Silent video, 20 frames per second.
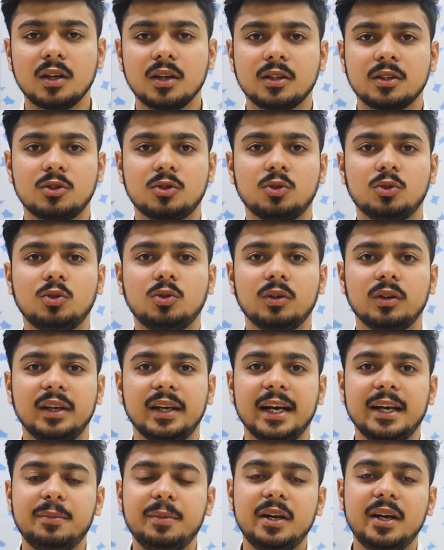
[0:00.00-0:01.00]
So
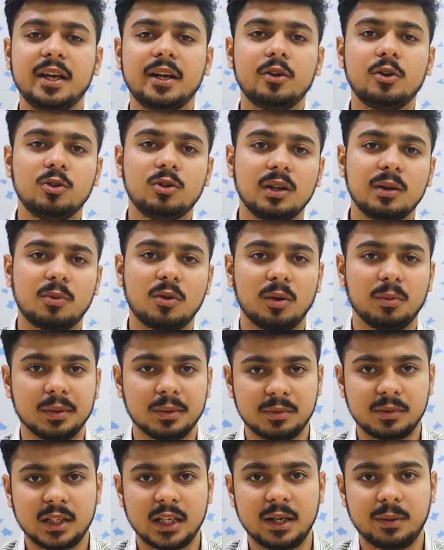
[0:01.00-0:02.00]
let me take you to the
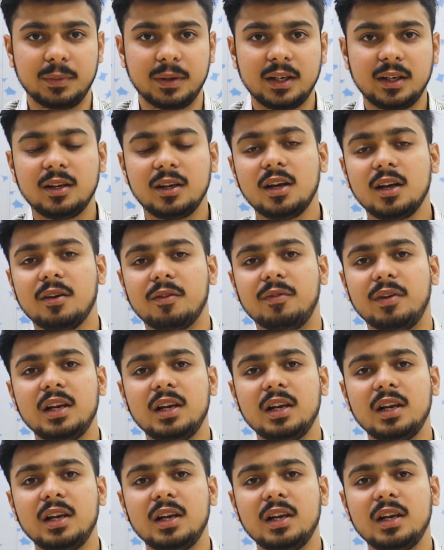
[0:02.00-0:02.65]
problem statement.